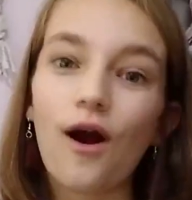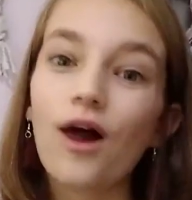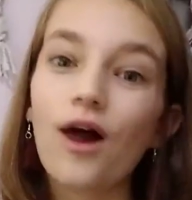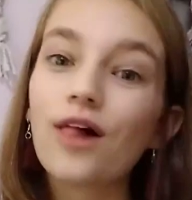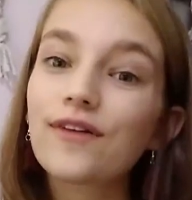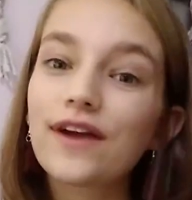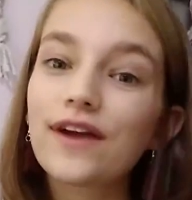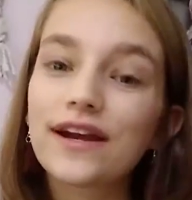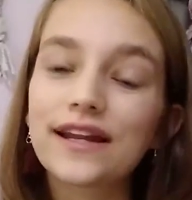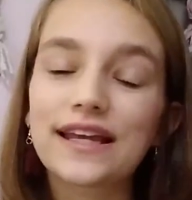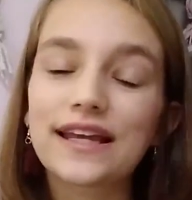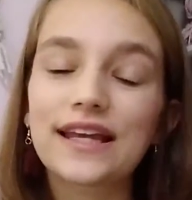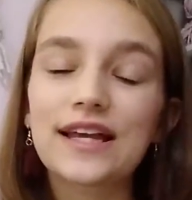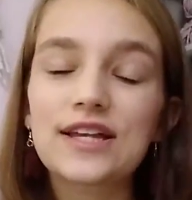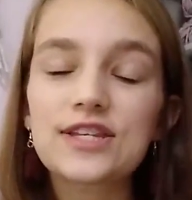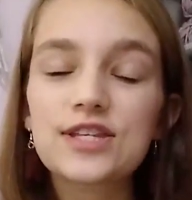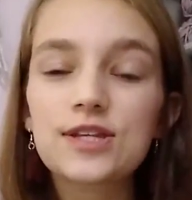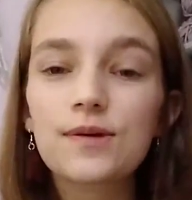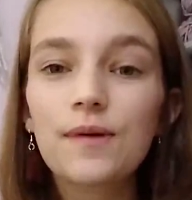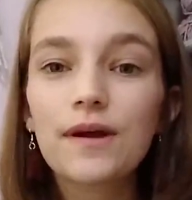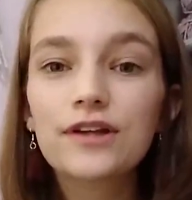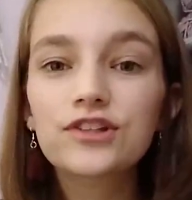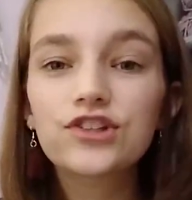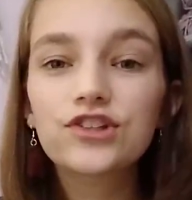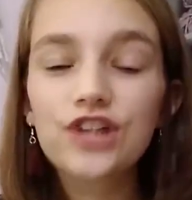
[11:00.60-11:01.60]
Alrighty,
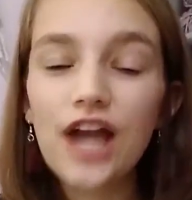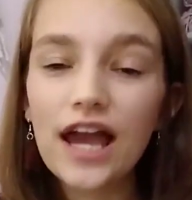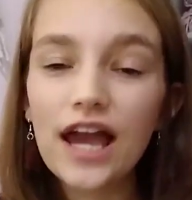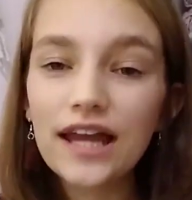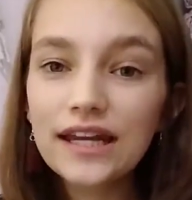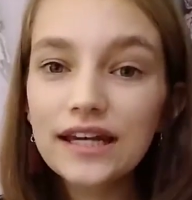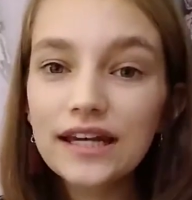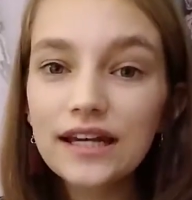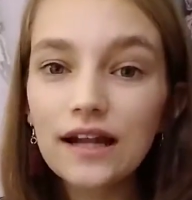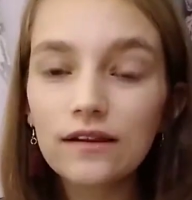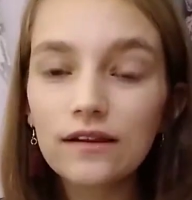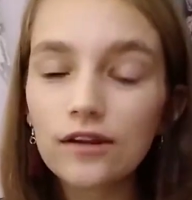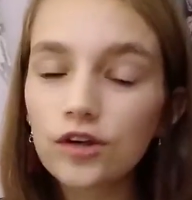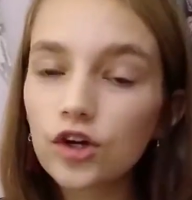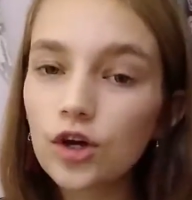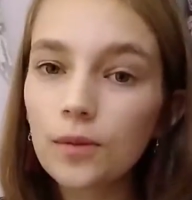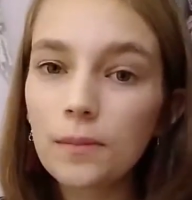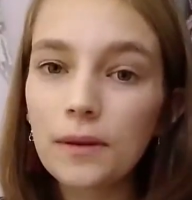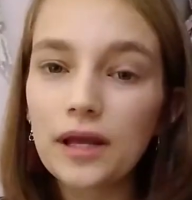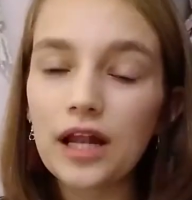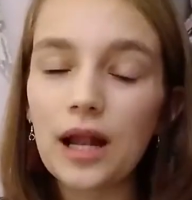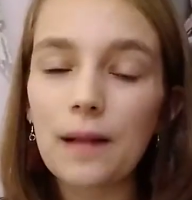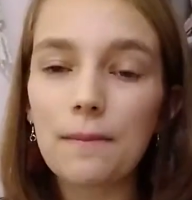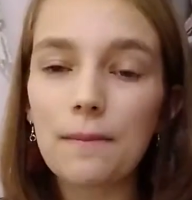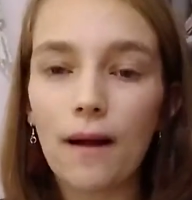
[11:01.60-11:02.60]
so I chatted a
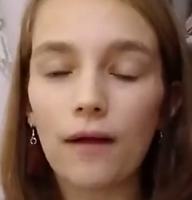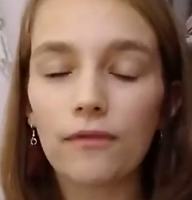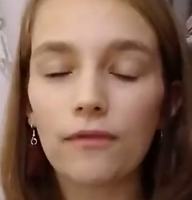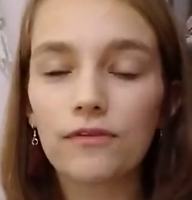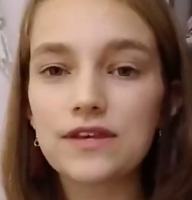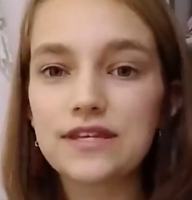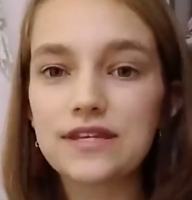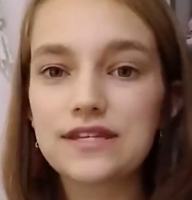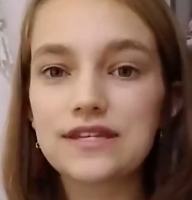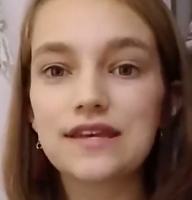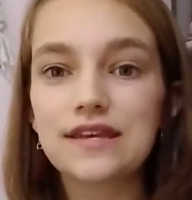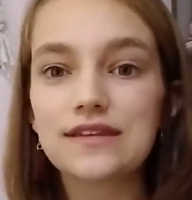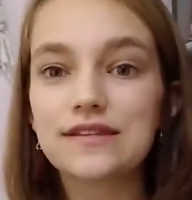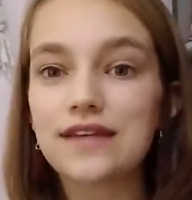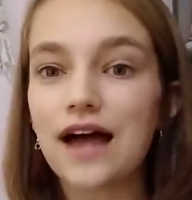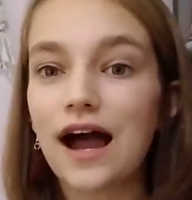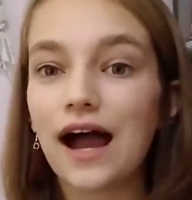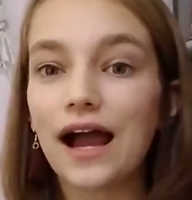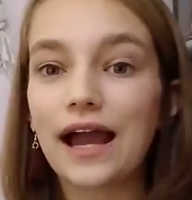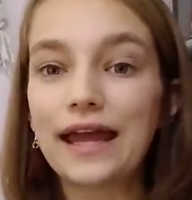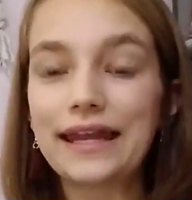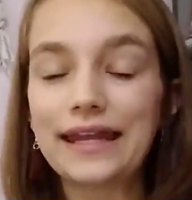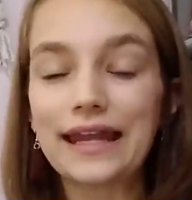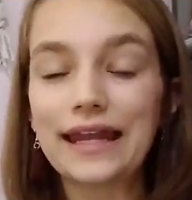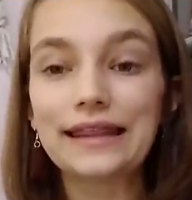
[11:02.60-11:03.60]
little bit about this
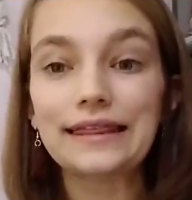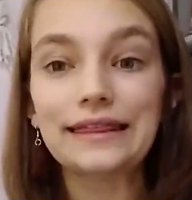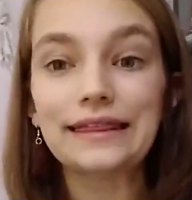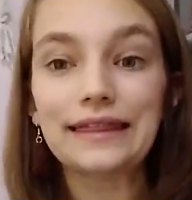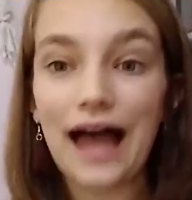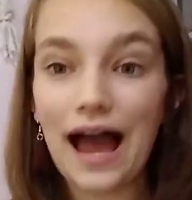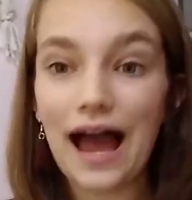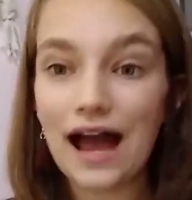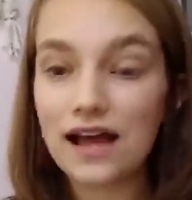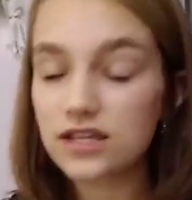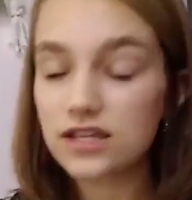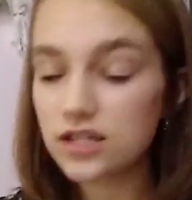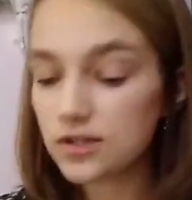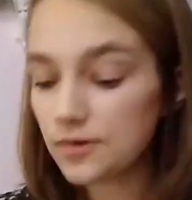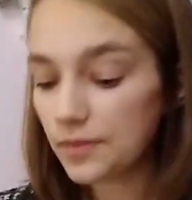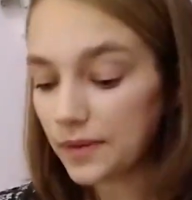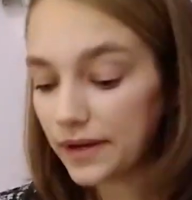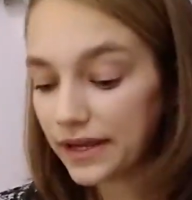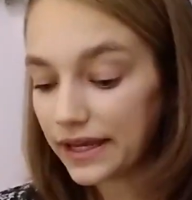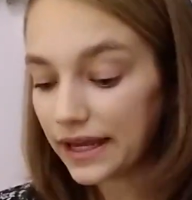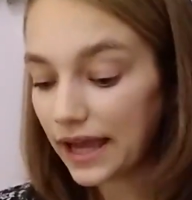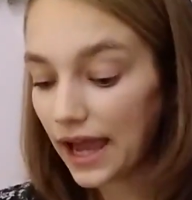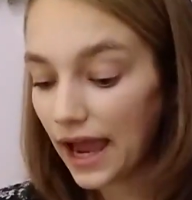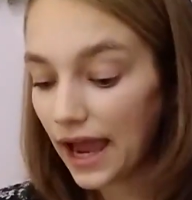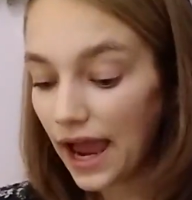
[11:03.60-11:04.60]
design last
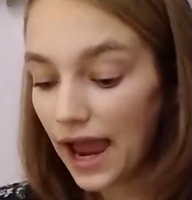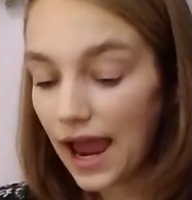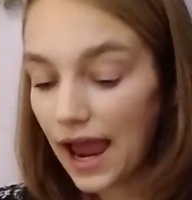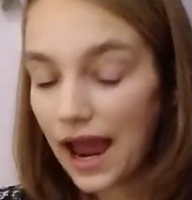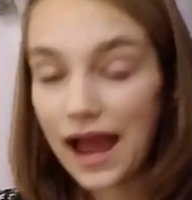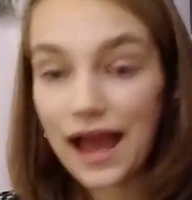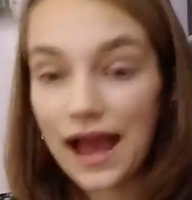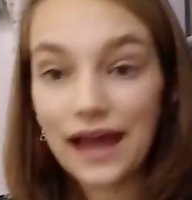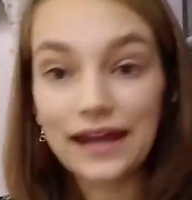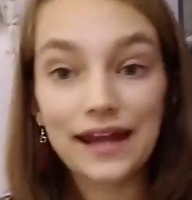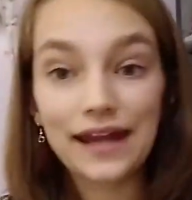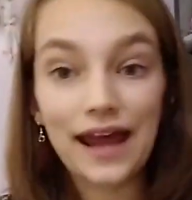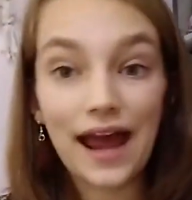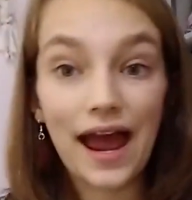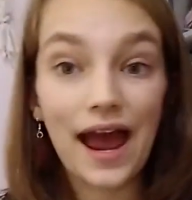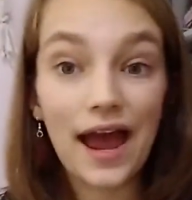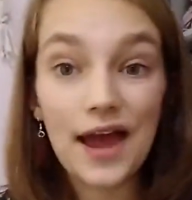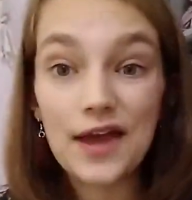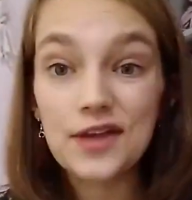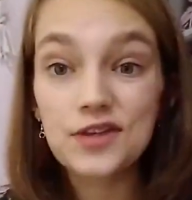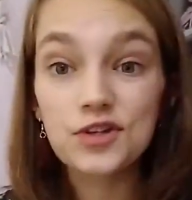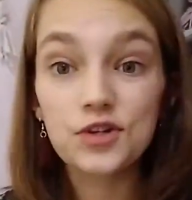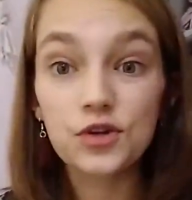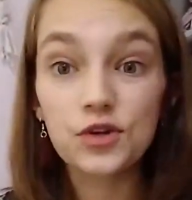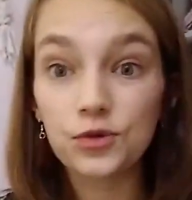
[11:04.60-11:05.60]
week and it
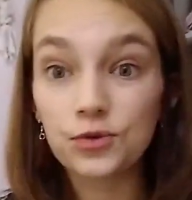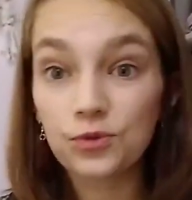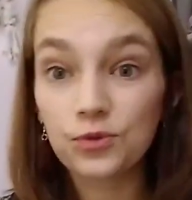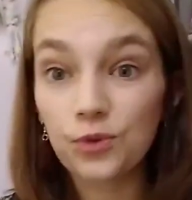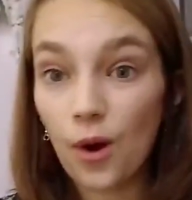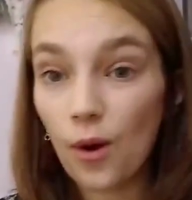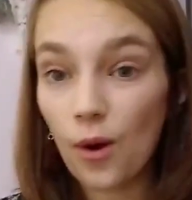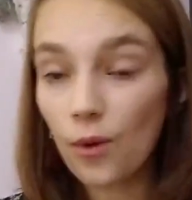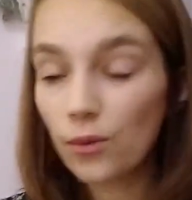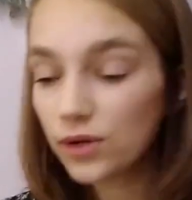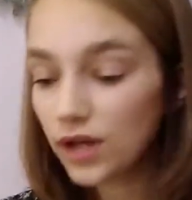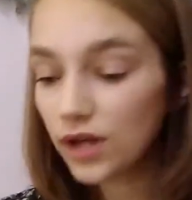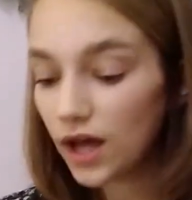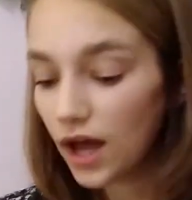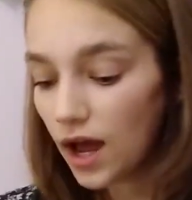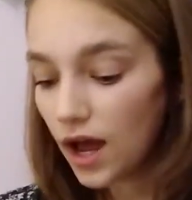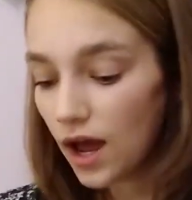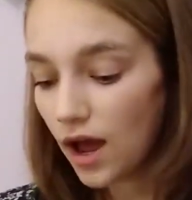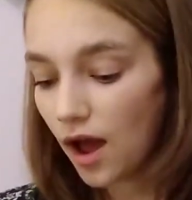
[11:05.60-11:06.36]
has grown.